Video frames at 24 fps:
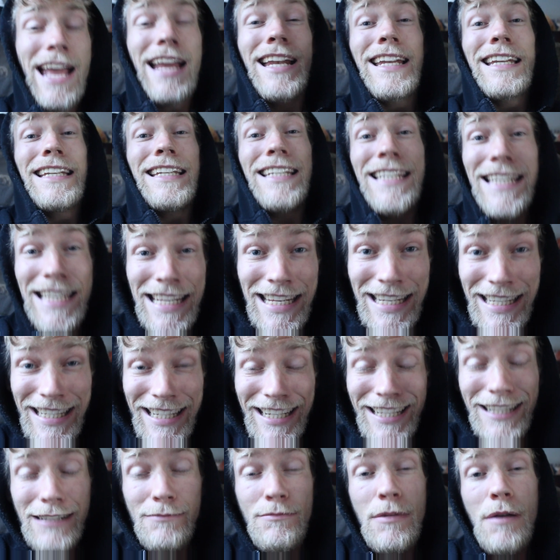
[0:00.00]
And I need to
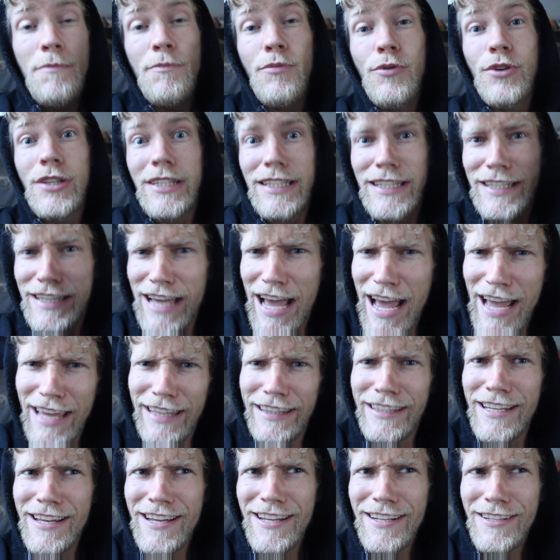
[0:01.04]
come up with
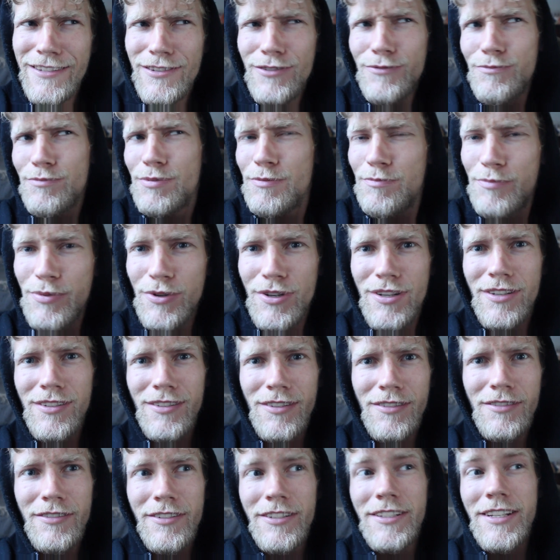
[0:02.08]
guidelines so people can
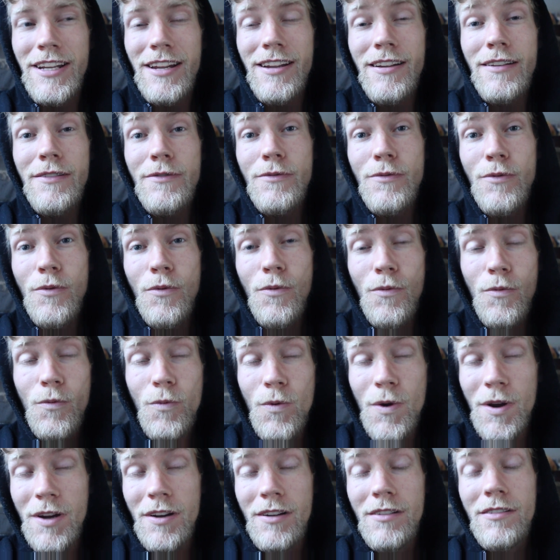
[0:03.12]
understand
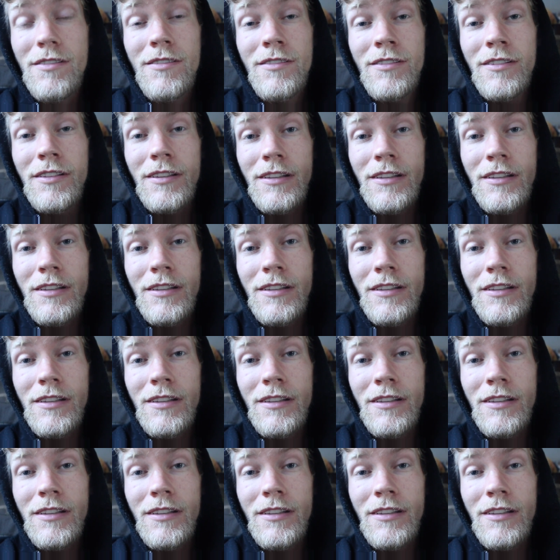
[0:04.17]
where